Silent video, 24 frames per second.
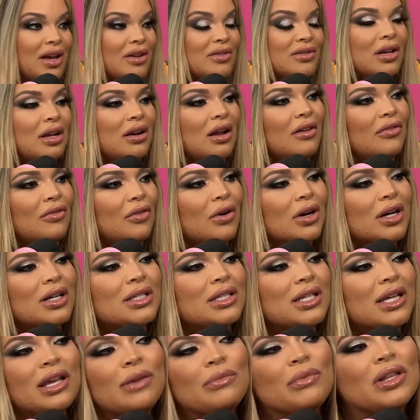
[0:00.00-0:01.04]
That's probably why he was on
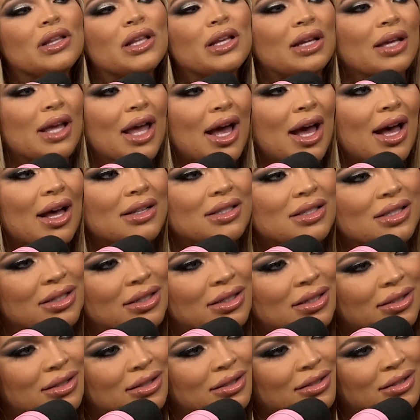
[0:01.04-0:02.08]
all fours, to emulate a
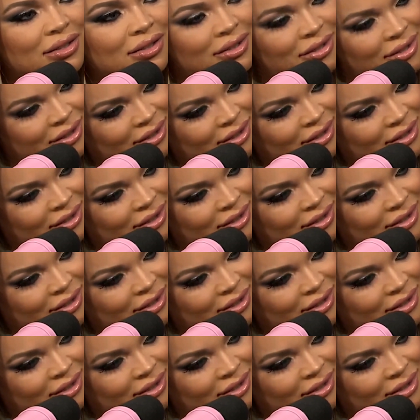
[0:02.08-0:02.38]
cat.